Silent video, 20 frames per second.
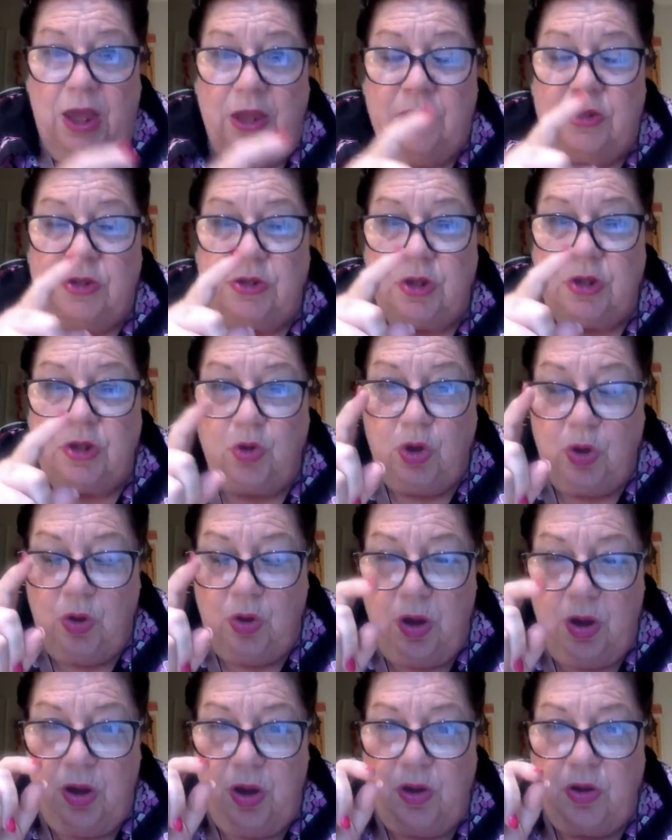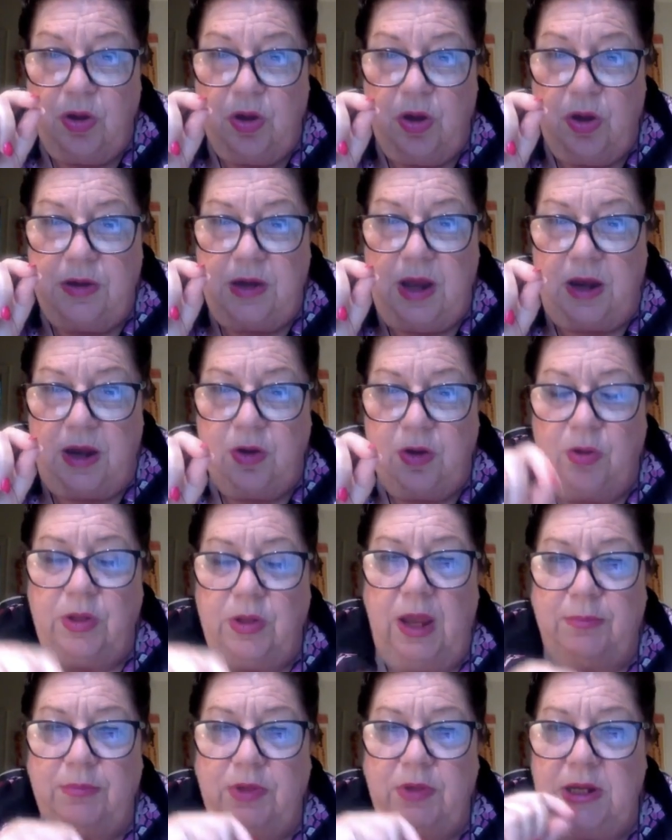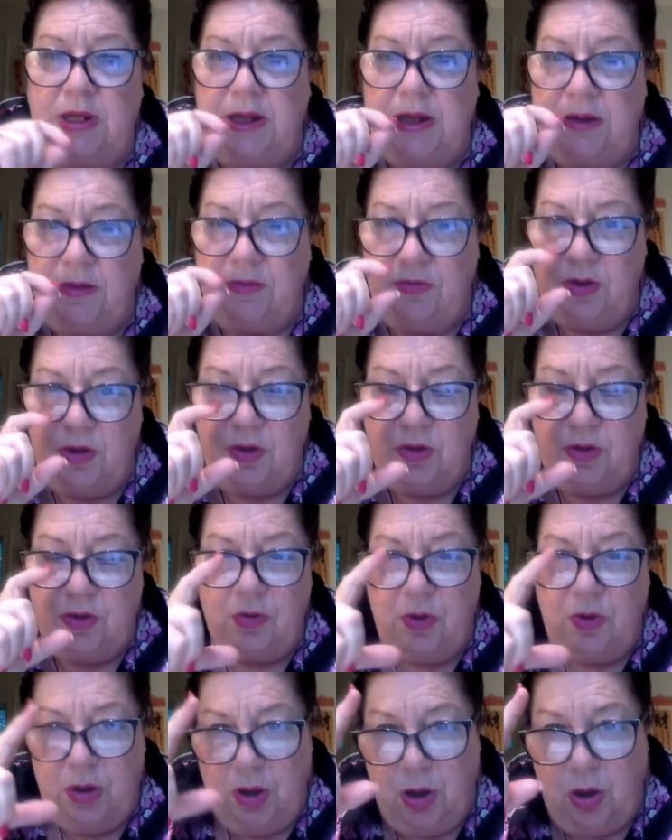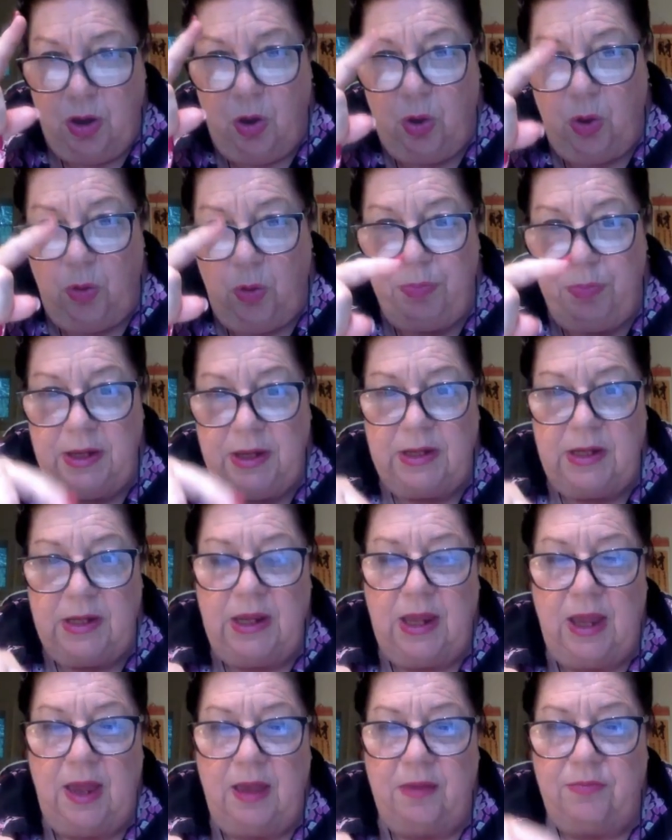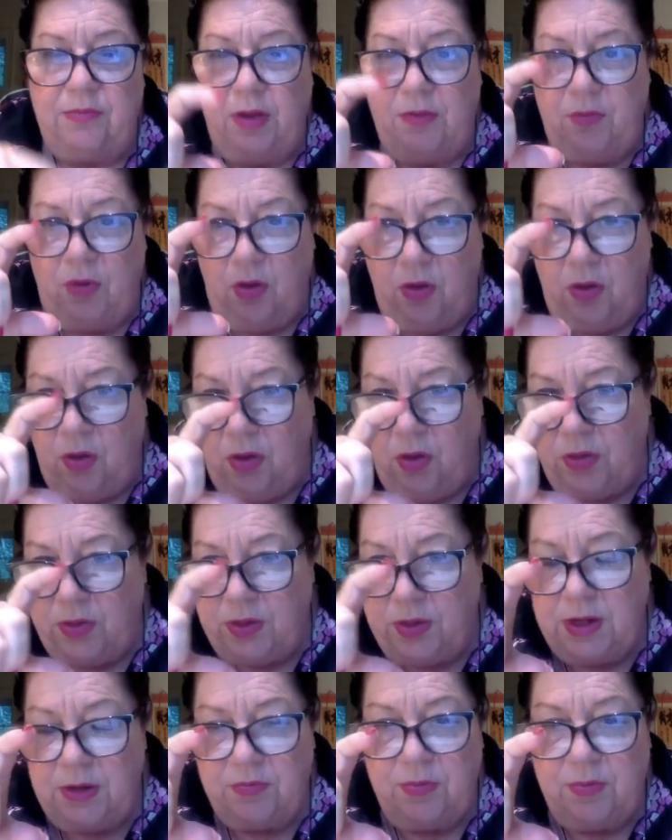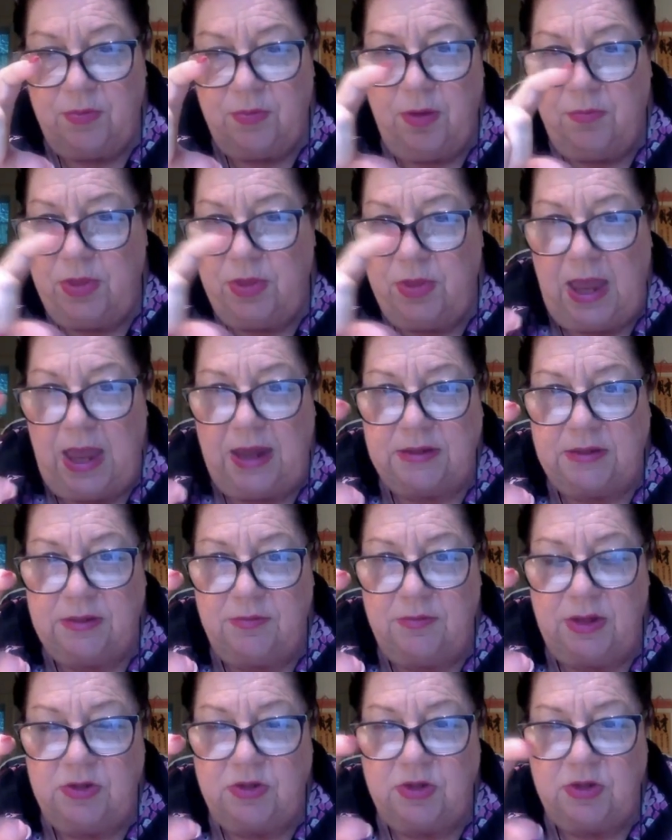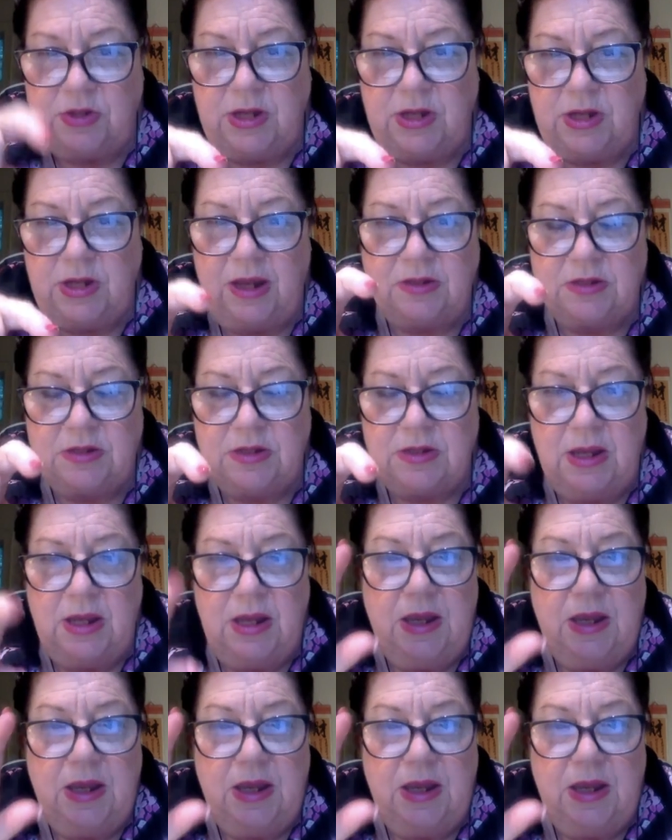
So not only I'm going to give you a whole PDF of all the activation dates,